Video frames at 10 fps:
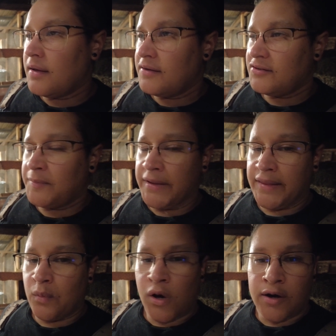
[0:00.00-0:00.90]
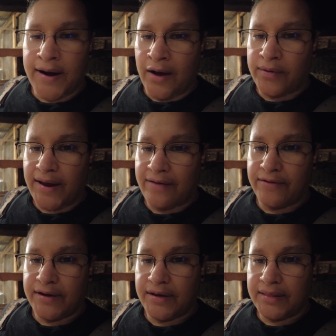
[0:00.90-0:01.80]
spilling the water out and
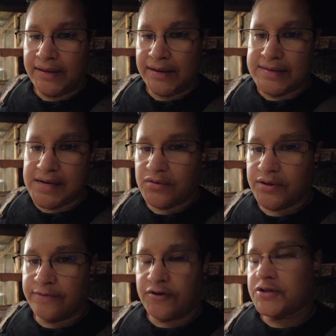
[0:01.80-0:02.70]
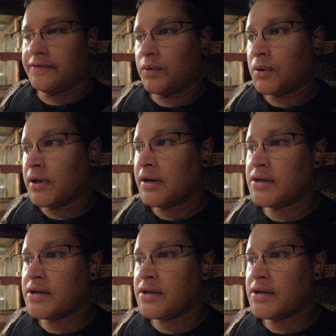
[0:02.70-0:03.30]
having it leak down to the first floor.